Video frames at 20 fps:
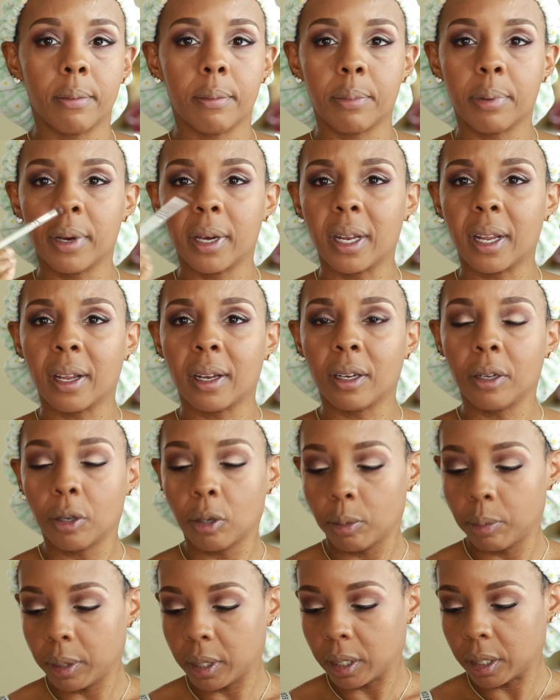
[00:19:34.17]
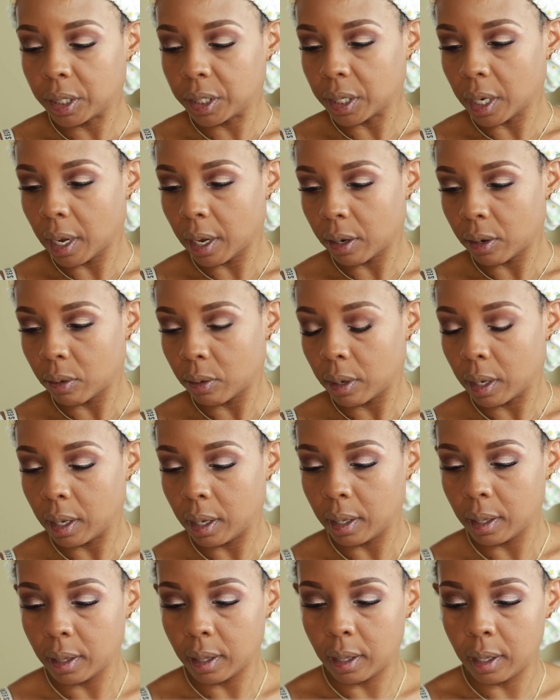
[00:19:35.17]
put a little bit of shadow
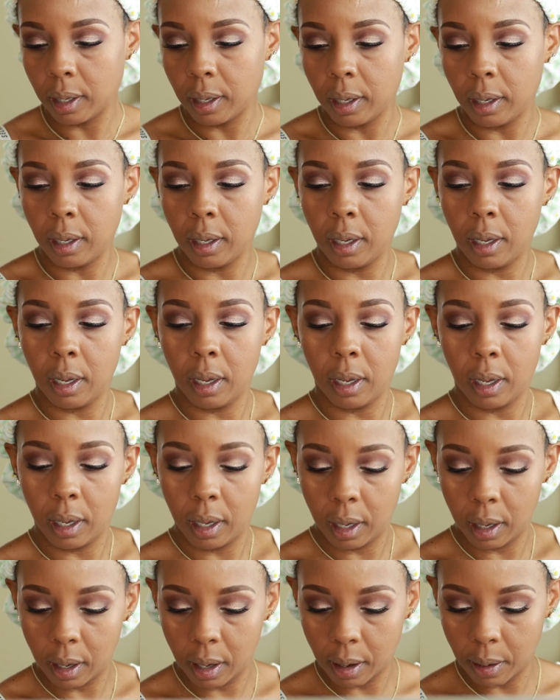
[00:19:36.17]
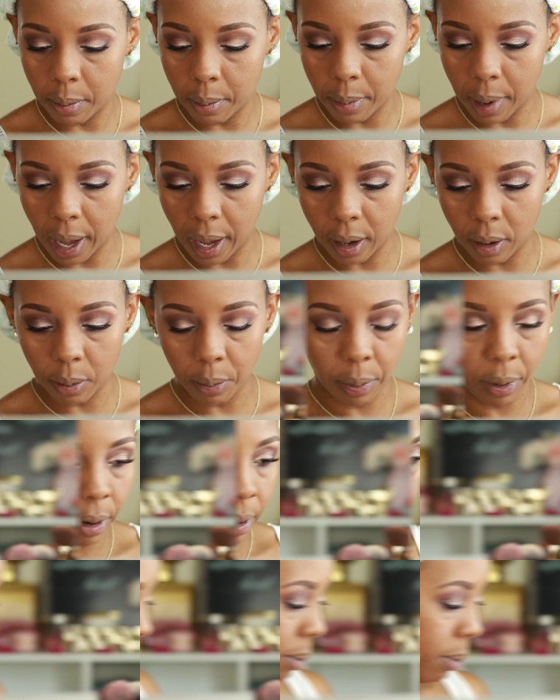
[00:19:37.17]
in the bottom
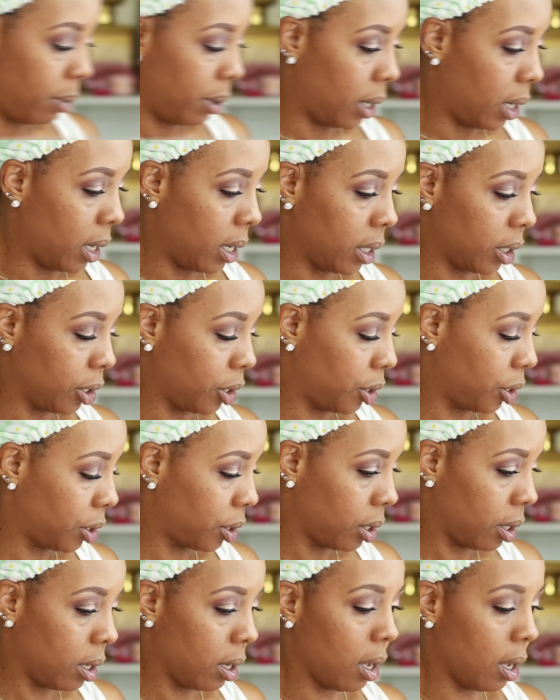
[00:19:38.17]
part. Blush.